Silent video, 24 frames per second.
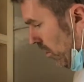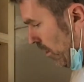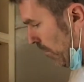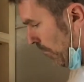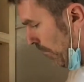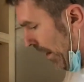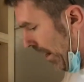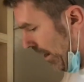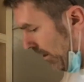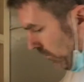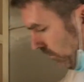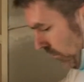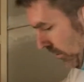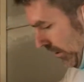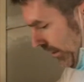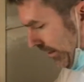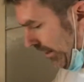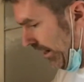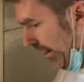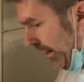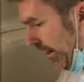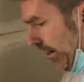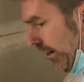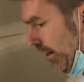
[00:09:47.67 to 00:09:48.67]
bounce in
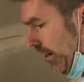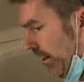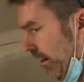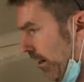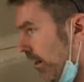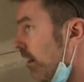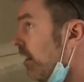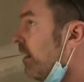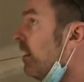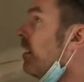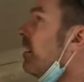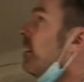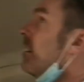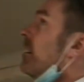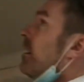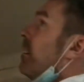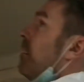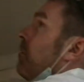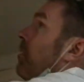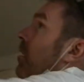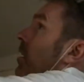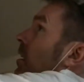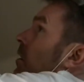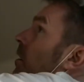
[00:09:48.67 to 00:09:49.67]
it. Then
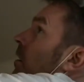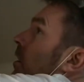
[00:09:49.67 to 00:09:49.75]
what you want